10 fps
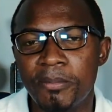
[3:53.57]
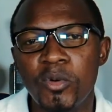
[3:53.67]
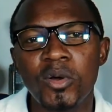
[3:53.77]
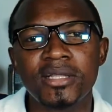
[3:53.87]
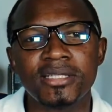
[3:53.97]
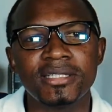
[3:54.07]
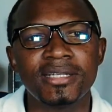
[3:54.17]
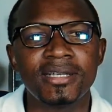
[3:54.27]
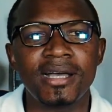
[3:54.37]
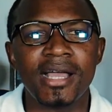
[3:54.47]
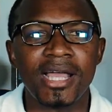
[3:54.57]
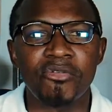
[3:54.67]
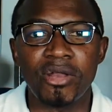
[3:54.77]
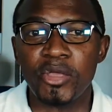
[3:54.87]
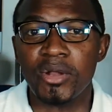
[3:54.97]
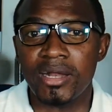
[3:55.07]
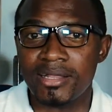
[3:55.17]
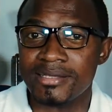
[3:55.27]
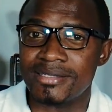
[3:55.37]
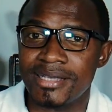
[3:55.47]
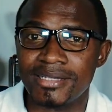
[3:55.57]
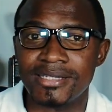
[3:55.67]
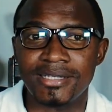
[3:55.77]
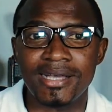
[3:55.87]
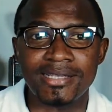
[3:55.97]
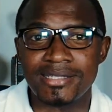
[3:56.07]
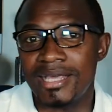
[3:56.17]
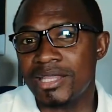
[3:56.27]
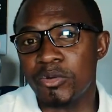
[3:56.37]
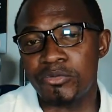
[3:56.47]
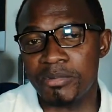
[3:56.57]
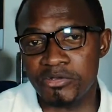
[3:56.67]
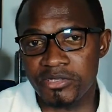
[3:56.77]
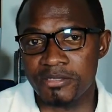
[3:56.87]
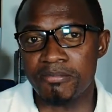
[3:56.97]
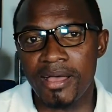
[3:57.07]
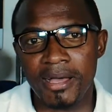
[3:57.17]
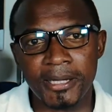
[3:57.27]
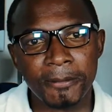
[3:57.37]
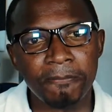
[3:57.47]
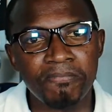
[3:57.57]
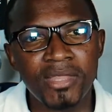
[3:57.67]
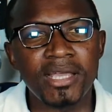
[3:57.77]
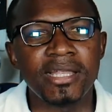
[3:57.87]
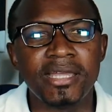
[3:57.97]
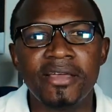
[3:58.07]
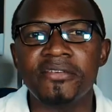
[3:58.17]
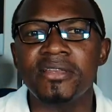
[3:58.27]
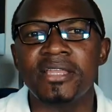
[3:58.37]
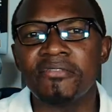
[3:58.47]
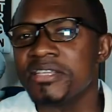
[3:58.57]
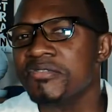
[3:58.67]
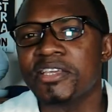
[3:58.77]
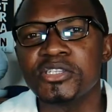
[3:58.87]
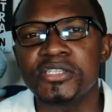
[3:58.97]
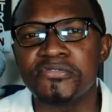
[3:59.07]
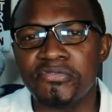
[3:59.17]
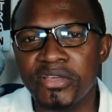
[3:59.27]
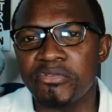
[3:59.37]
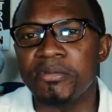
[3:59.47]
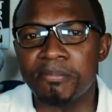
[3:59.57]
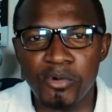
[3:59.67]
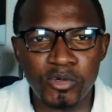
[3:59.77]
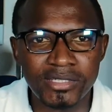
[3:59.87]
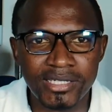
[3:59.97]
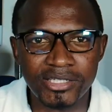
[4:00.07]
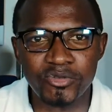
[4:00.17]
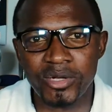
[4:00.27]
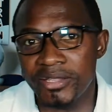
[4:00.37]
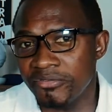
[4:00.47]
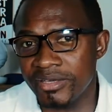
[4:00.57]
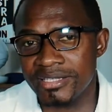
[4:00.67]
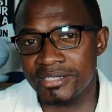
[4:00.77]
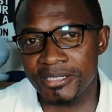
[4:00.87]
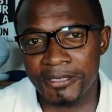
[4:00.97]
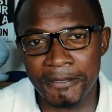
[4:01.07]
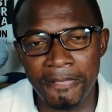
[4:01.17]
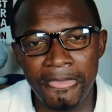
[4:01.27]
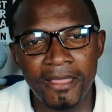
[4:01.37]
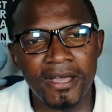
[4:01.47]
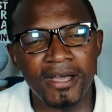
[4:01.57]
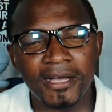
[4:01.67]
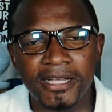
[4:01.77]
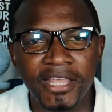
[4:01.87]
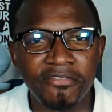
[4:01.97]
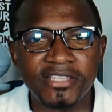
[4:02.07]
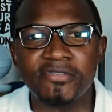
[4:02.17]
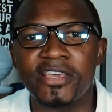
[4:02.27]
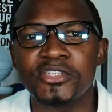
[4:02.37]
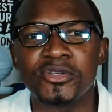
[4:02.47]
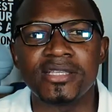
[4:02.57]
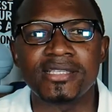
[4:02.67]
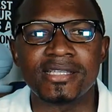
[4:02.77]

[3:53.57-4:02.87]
poorly, I can rely on another sector as the other one bounces back. Diversification is very important to an investor. Diversification is